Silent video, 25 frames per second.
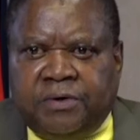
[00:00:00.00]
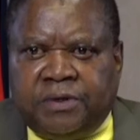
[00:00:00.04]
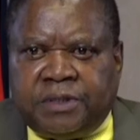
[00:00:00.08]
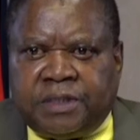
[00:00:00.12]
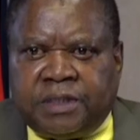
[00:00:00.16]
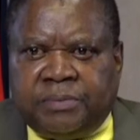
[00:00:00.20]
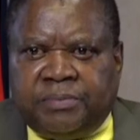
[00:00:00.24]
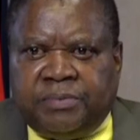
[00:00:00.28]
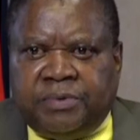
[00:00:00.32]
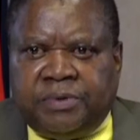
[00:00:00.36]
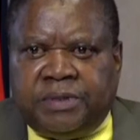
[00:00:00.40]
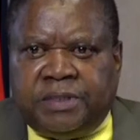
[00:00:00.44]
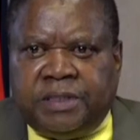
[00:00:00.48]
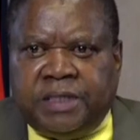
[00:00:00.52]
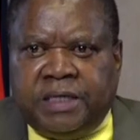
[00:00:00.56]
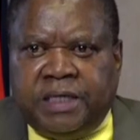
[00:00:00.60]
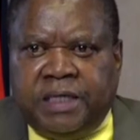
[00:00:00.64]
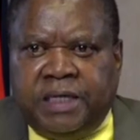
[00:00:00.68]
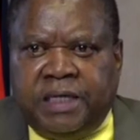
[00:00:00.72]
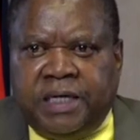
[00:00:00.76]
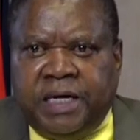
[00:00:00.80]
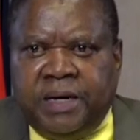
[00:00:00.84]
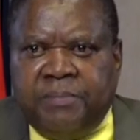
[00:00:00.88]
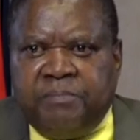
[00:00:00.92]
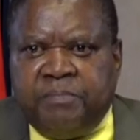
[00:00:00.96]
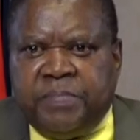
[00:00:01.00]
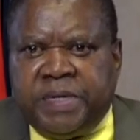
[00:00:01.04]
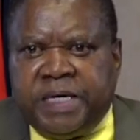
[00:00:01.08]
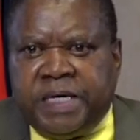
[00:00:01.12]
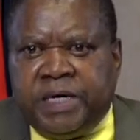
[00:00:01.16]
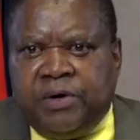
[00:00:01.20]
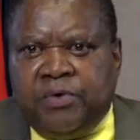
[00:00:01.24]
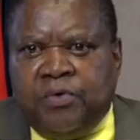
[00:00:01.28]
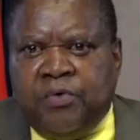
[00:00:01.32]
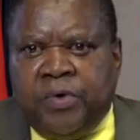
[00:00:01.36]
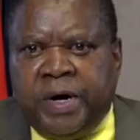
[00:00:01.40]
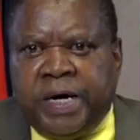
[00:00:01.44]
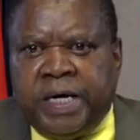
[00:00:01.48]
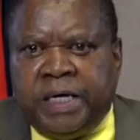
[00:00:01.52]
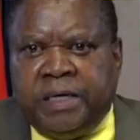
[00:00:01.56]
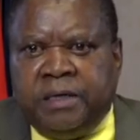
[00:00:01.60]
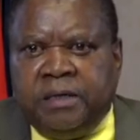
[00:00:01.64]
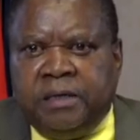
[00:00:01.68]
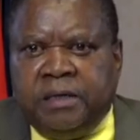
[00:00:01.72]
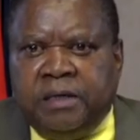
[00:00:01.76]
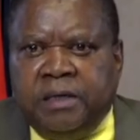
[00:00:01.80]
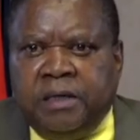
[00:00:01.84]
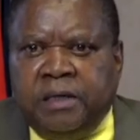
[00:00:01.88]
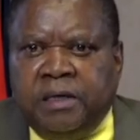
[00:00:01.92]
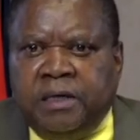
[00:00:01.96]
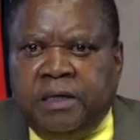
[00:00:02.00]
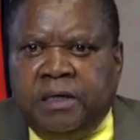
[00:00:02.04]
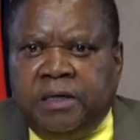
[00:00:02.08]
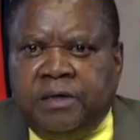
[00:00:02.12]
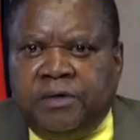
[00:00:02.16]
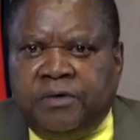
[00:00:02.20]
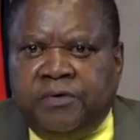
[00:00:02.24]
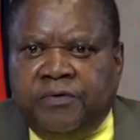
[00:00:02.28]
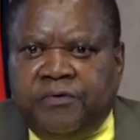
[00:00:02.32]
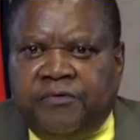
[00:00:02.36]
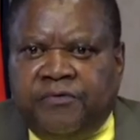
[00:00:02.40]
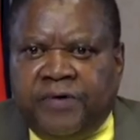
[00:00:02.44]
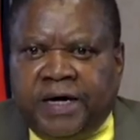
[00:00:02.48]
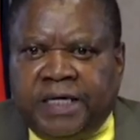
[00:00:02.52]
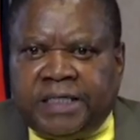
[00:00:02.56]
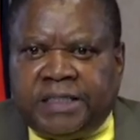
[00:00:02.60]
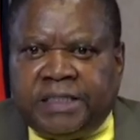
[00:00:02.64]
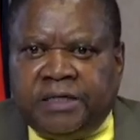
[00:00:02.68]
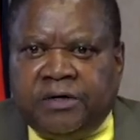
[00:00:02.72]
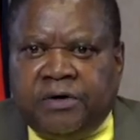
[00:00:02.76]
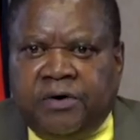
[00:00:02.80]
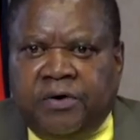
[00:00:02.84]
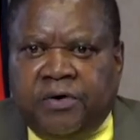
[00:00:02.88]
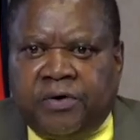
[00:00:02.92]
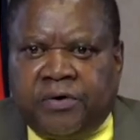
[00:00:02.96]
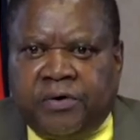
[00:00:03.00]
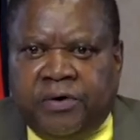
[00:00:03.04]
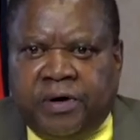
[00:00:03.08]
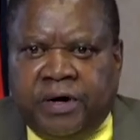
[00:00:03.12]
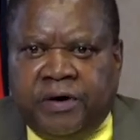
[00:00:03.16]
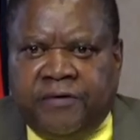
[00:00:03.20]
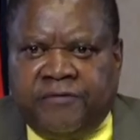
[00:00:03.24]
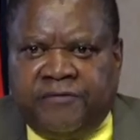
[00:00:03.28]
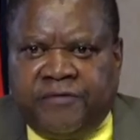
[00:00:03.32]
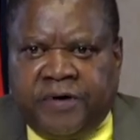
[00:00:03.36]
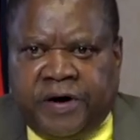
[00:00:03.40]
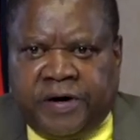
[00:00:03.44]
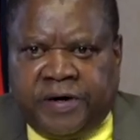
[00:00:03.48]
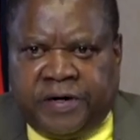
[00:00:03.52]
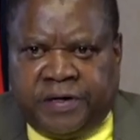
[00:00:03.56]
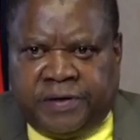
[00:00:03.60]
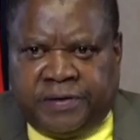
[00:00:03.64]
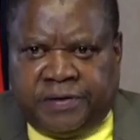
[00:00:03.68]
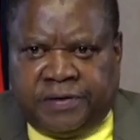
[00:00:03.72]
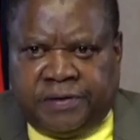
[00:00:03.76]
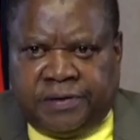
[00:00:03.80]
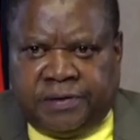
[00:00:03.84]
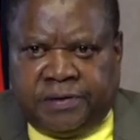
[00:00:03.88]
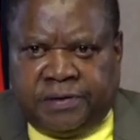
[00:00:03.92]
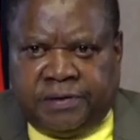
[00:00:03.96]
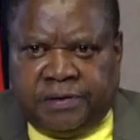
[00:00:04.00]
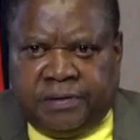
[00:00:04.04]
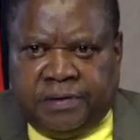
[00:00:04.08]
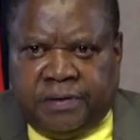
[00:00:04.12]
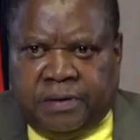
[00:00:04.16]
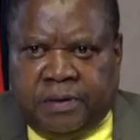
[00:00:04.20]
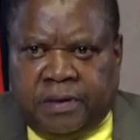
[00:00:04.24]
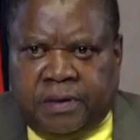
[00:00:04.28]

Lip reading: contributing in a big way to fighting coronavirus